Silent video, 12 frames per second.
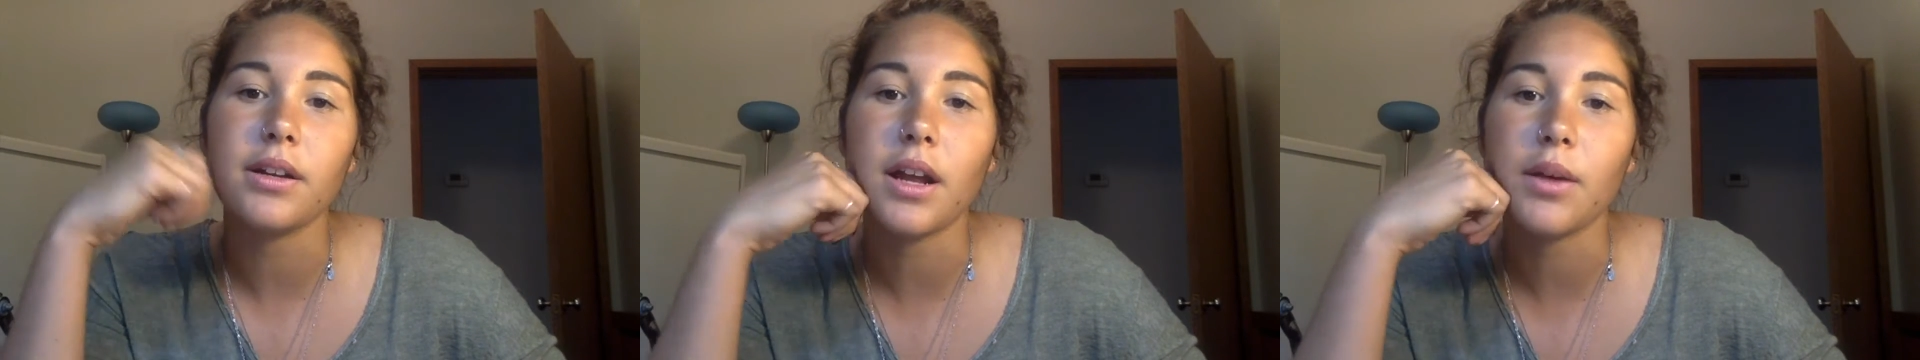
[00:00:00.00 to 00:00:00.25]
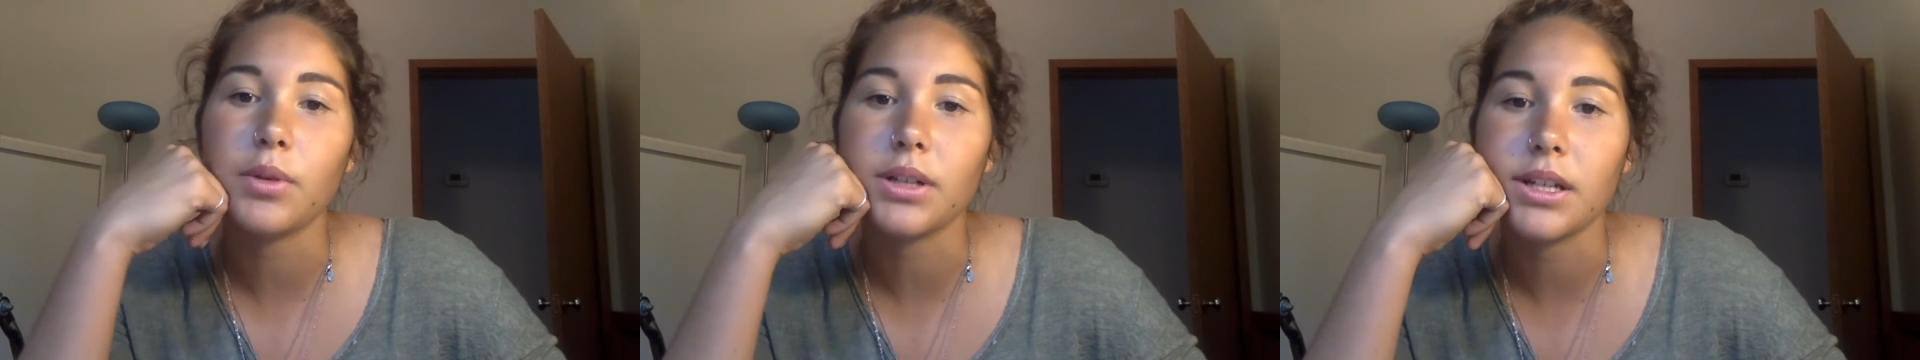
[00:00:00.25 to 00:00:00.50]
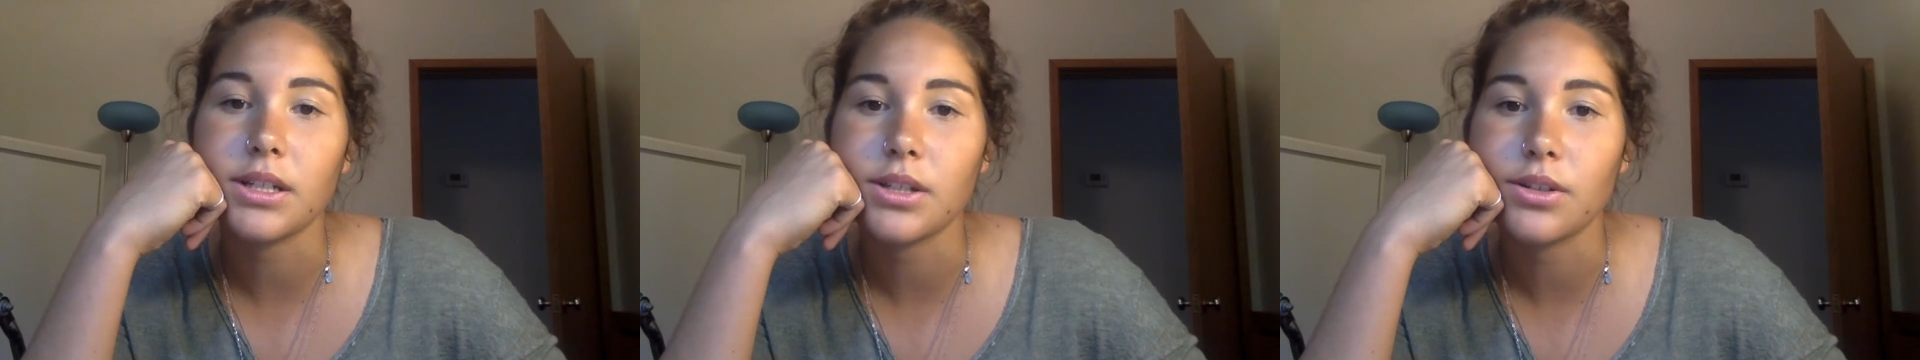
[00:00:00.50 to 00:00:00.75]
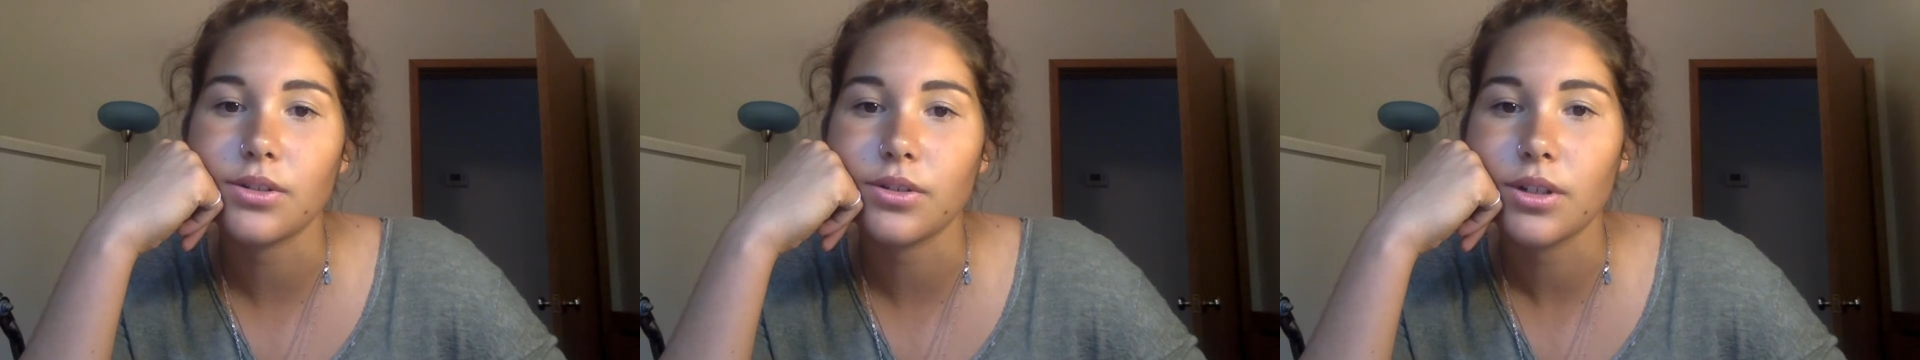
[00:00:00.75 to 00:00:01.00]
and I would like
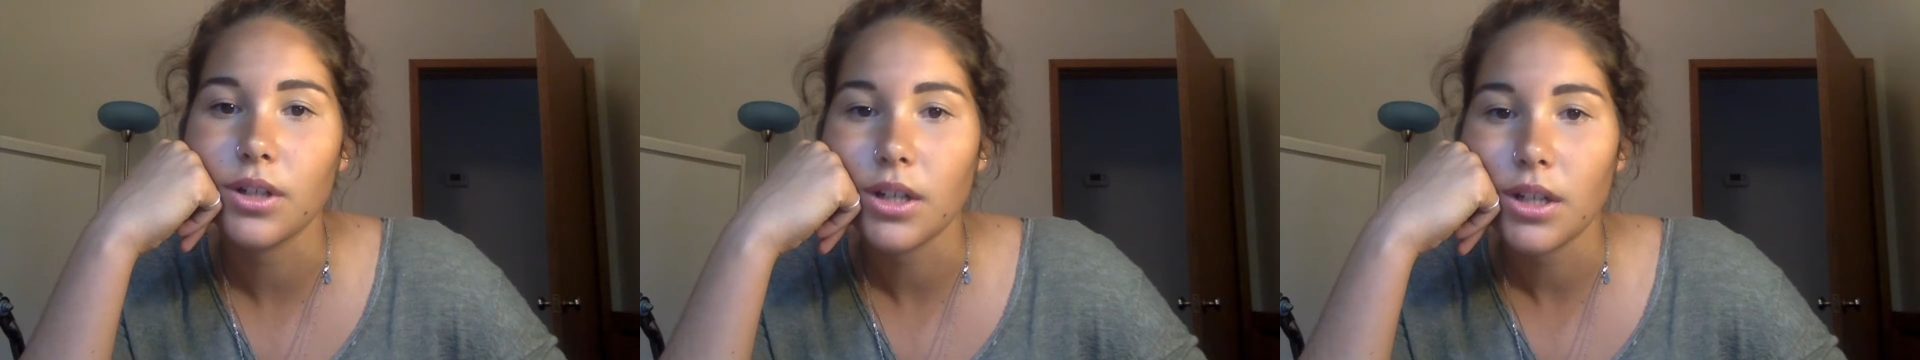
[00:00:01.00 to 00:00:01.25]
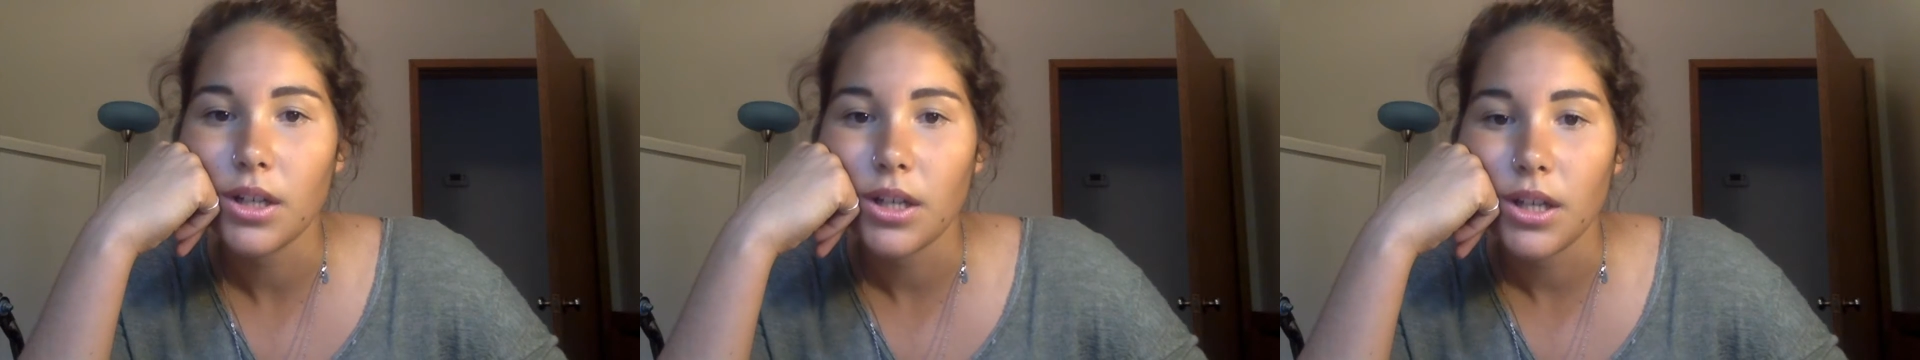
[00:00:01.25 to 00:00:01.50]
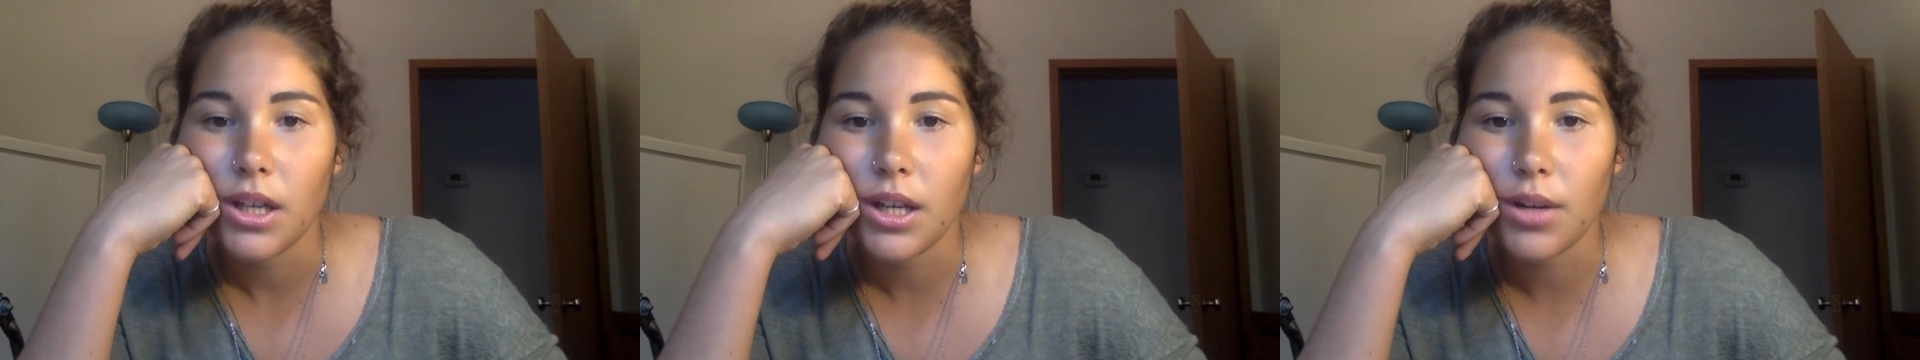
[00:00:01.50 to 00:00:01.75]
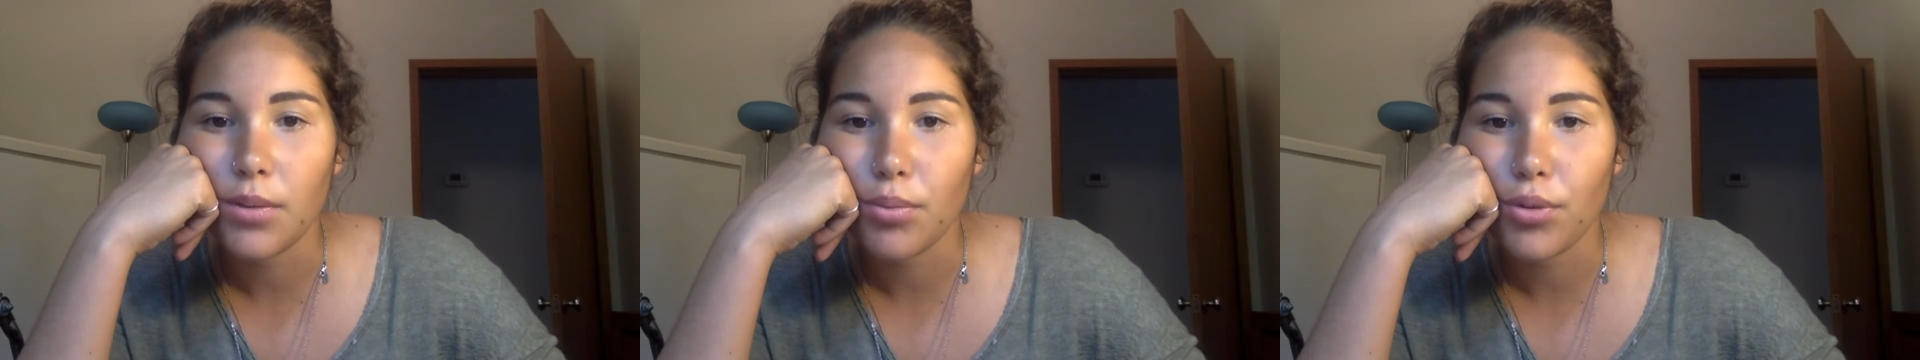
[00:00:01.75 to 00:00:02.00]
to
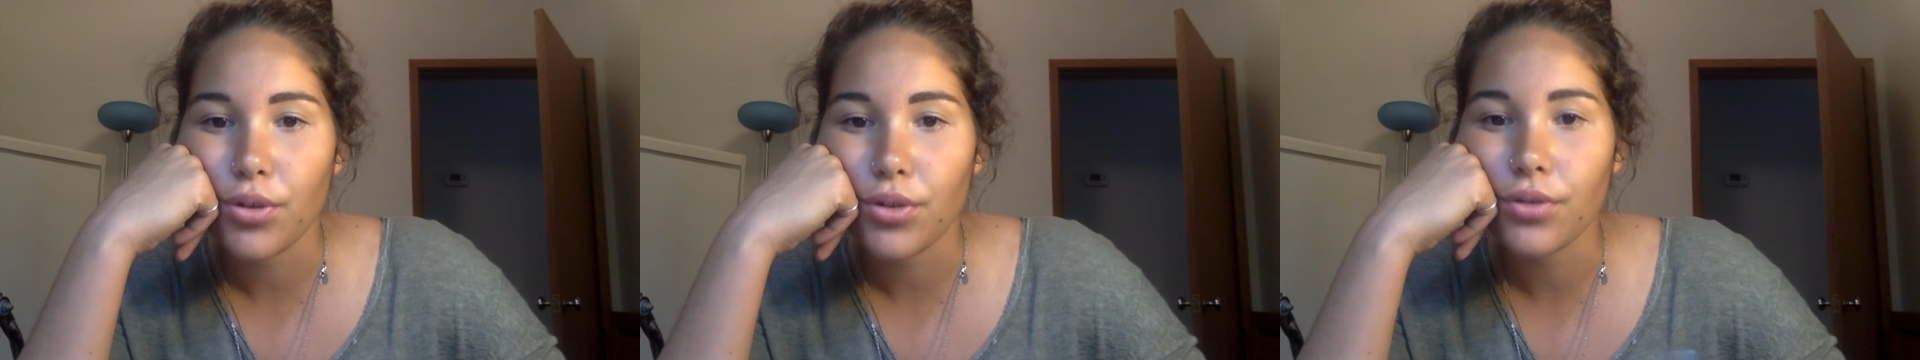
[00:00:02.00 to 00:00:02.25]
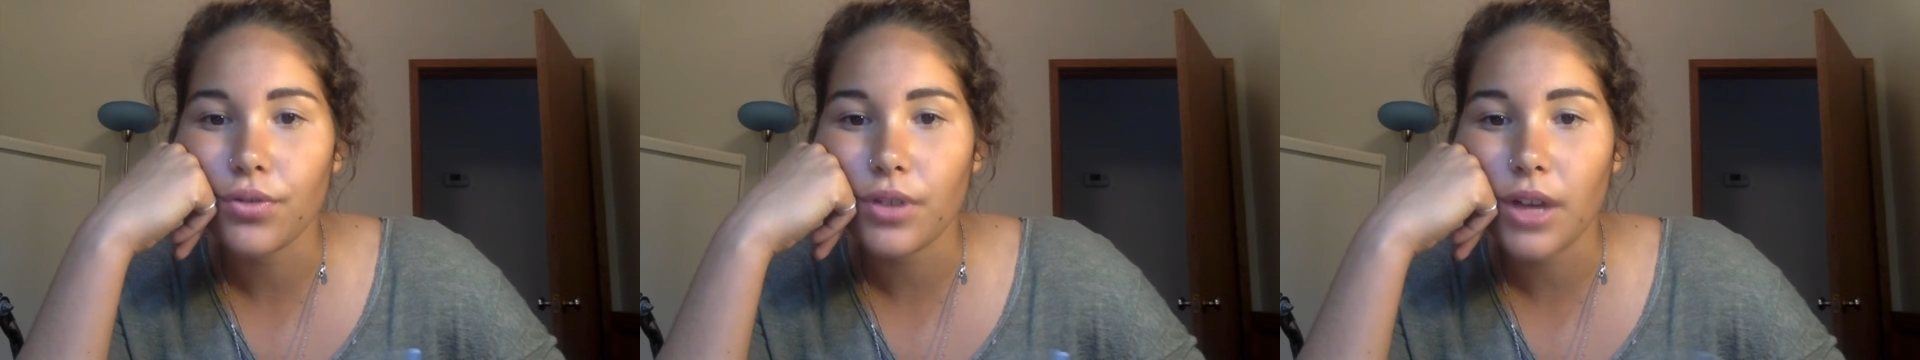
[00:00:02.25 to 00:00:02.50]
improve.